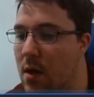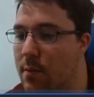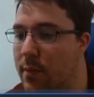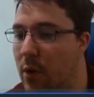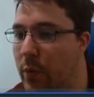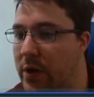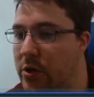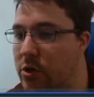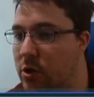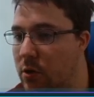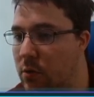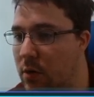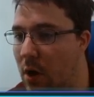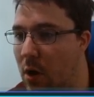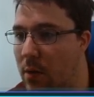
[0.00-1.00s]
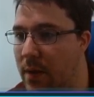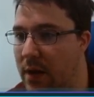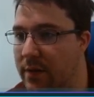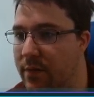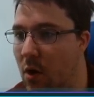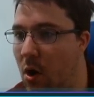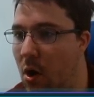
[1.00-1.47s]
but we do know that
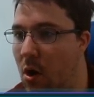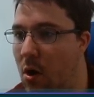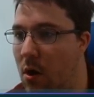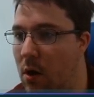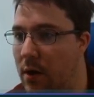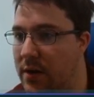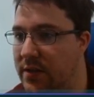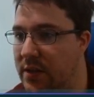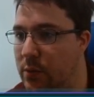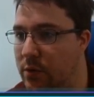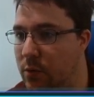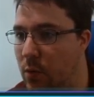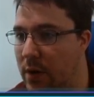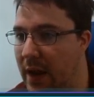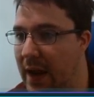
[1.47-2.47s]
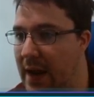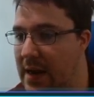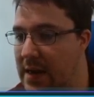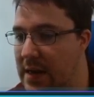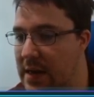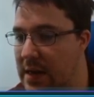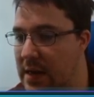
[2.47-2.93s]
if R is equal to
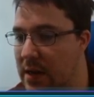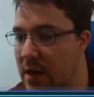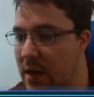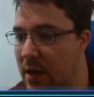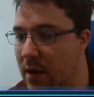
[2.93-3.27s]
180,